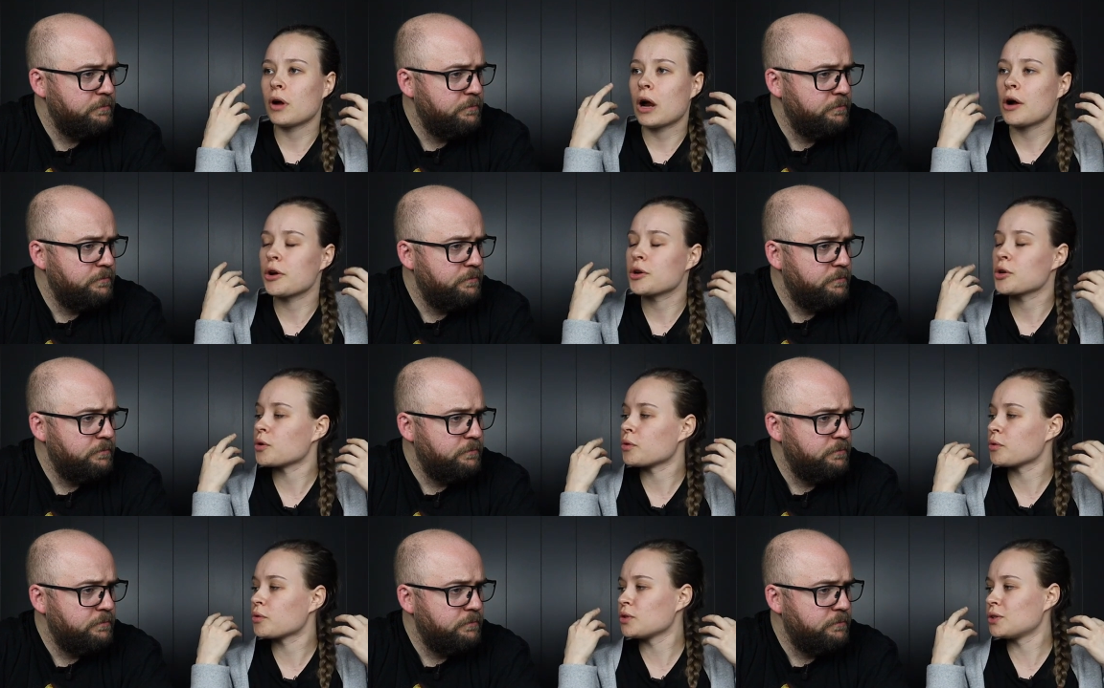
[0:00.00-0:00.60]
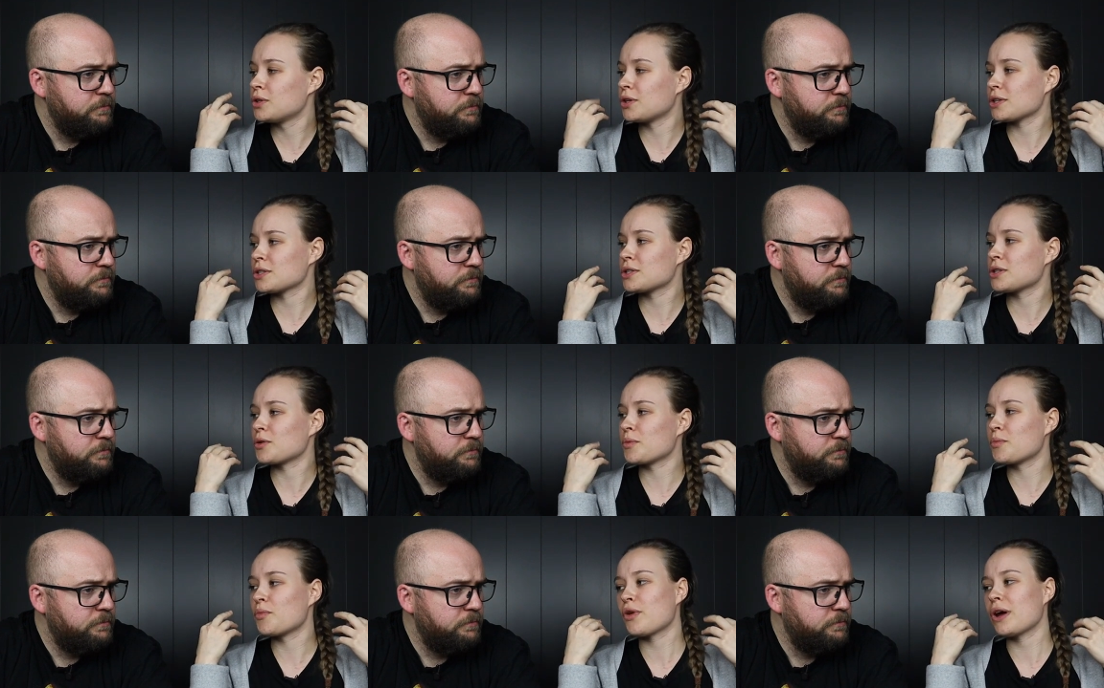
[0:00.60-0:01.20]
Speaker 1: how you does
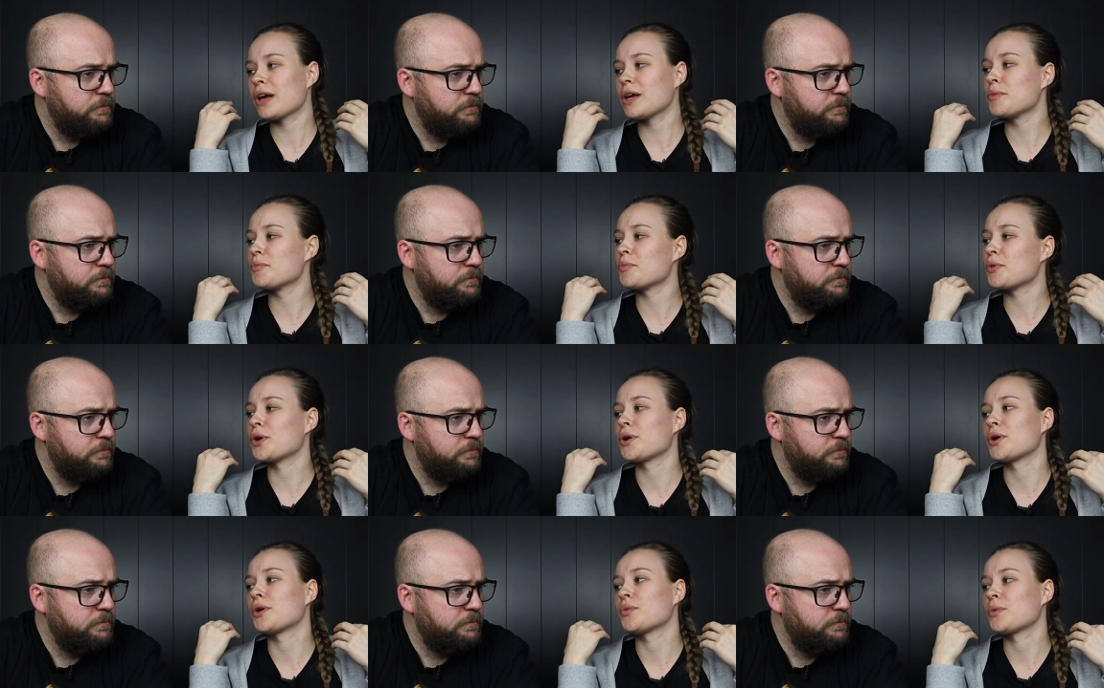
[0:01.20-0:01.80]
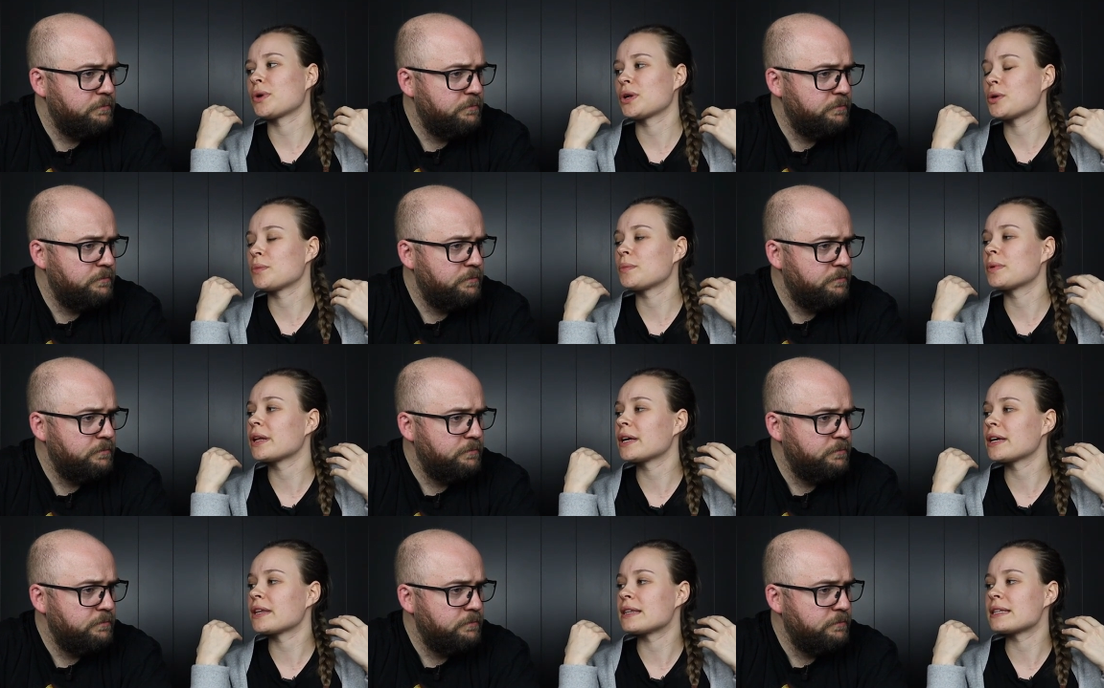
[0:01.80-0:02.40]
your brain burn when you
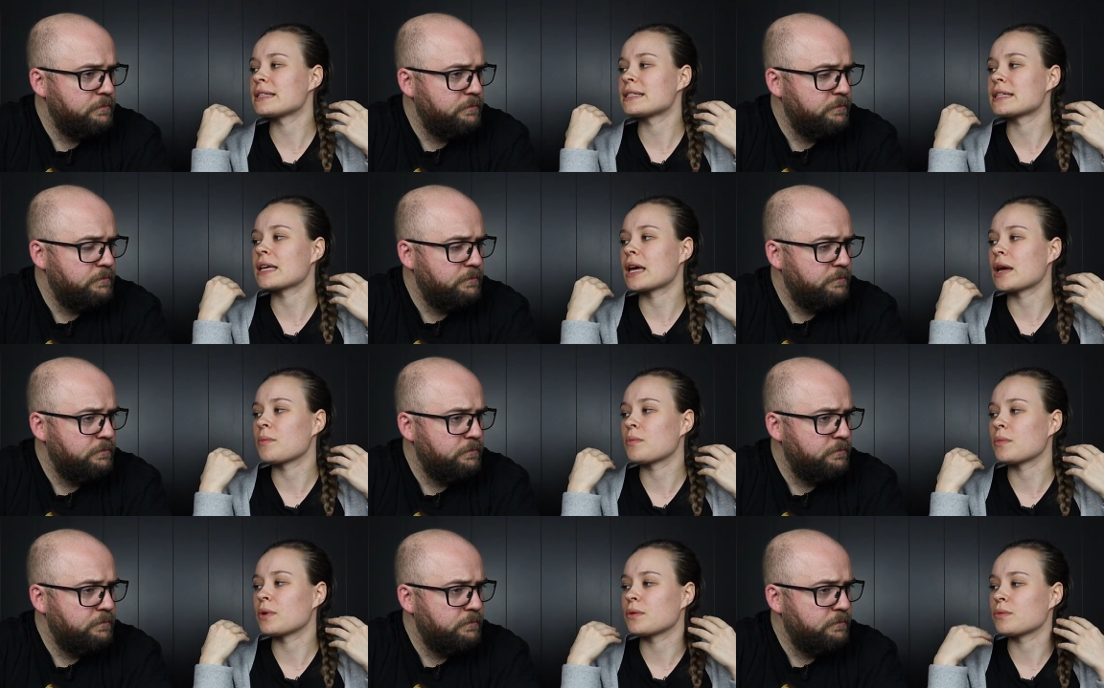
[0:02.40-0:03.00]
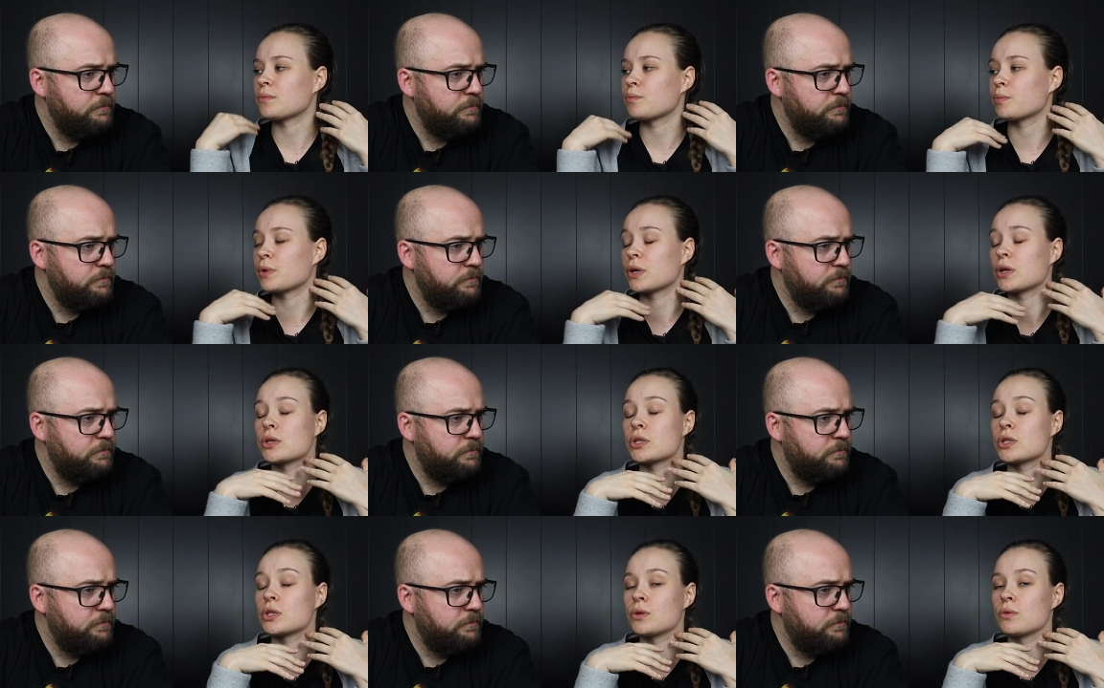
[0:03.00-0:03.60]
play this game,
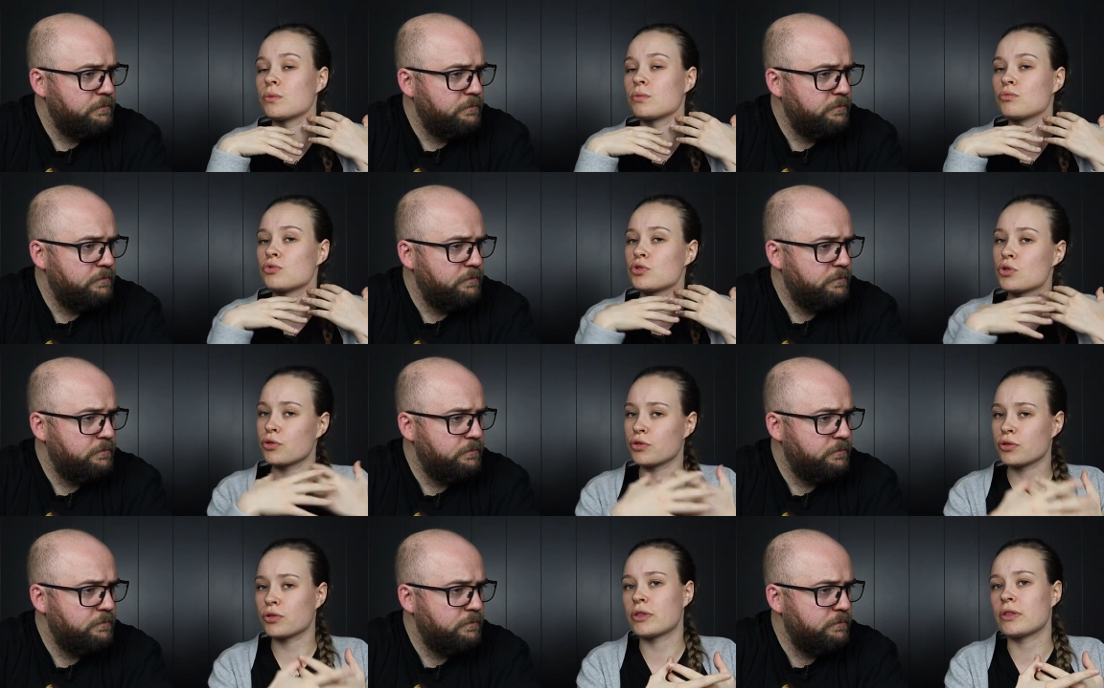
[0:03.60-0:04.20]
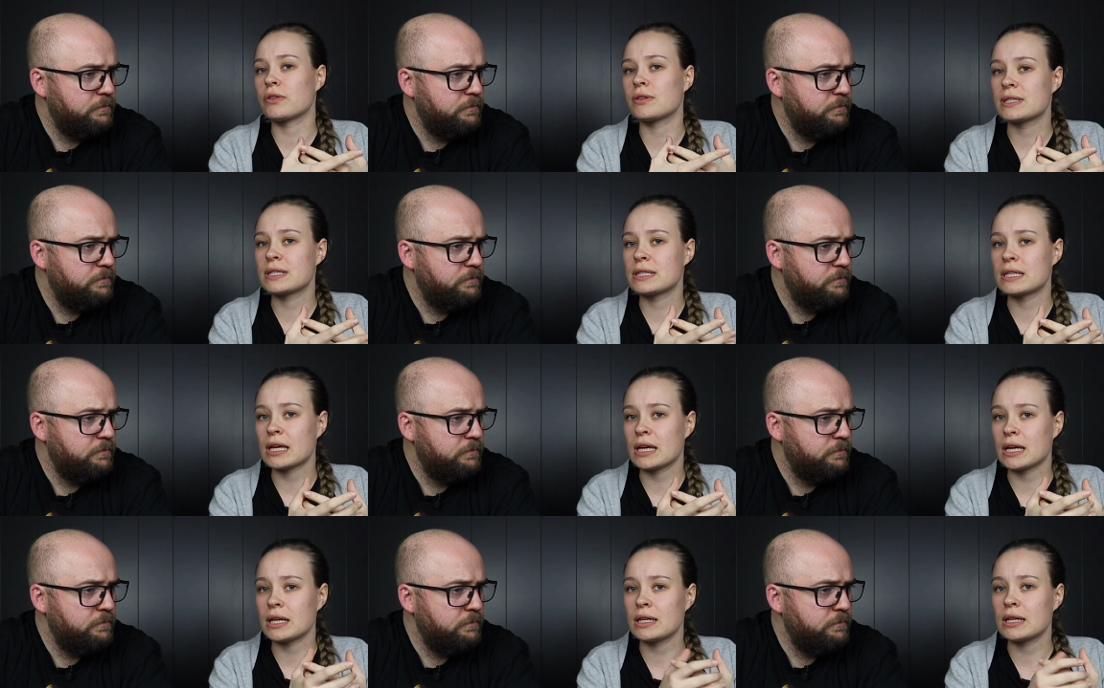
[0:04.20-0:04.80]
because you
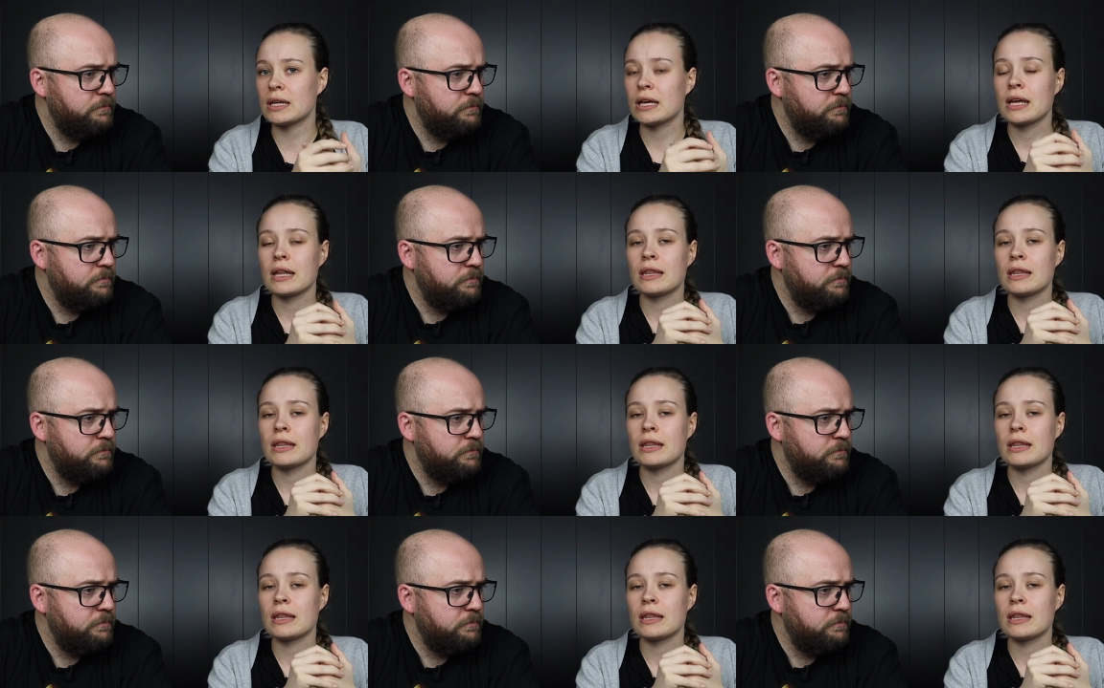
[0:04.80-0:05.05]
said